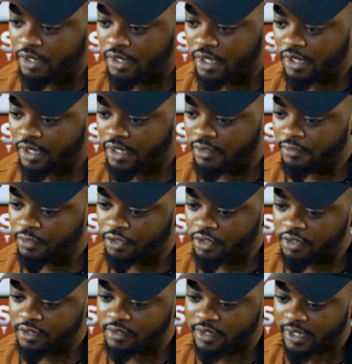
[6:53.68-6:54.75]
they give you
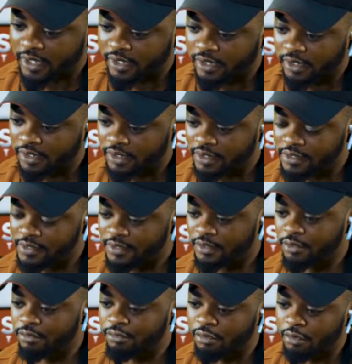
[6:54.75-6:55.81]
just like a
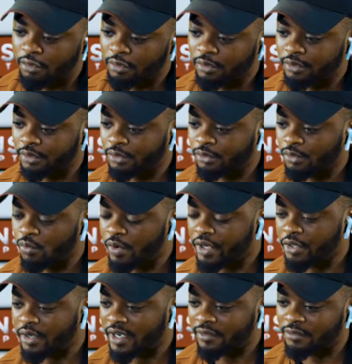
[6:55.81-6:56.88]
single role where
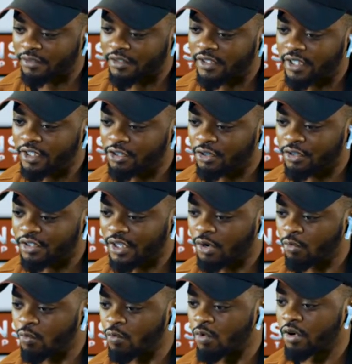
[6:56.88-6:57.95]
you have to say just a
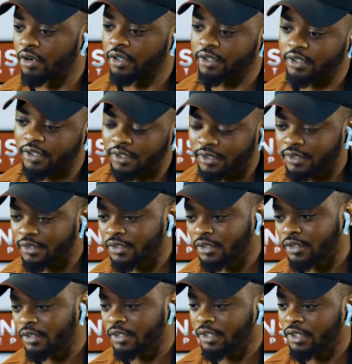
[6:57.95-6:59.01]
word
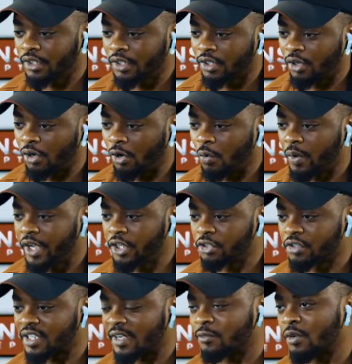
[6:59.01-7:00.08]
or where you
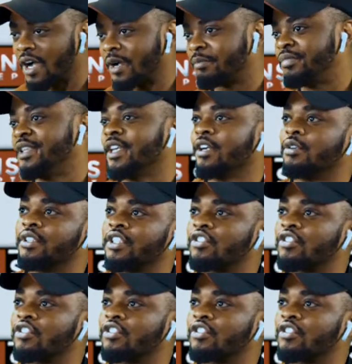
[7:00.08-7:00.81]
just have to appear on the